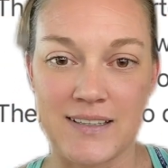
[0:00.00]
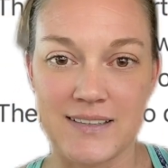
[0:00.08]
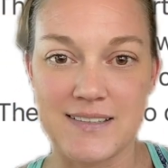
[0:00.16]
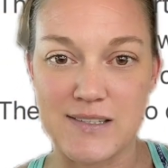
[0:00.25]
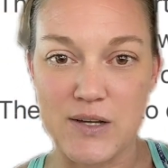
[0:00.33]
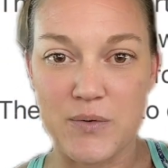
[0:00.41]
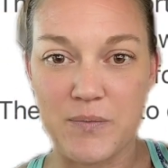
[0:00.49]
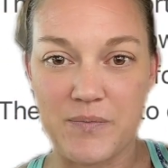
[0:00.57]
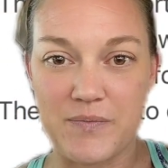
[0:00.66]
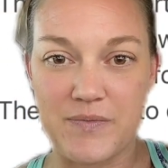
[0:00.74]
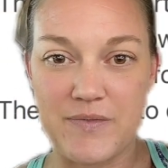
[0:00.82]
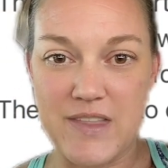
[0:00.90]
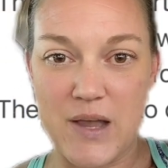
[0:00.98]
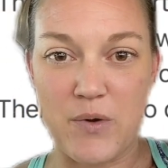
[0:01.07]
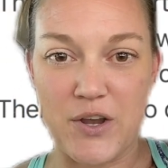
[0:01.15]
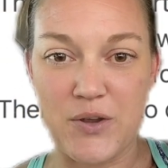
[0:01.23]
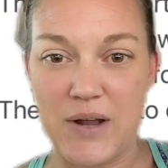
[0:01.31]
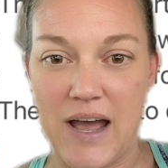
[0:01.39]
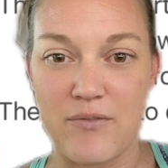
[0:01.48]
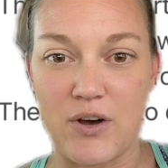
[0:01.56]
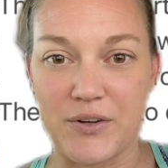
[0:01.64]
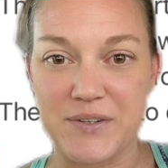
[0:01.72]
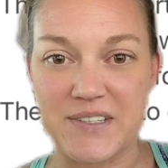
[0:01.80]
So they want you to have all your